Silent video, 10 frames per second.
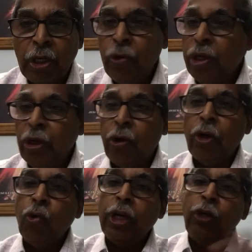You
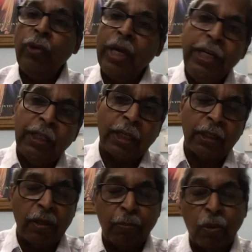cannot look into any
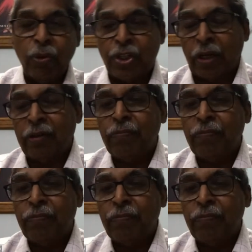other provision.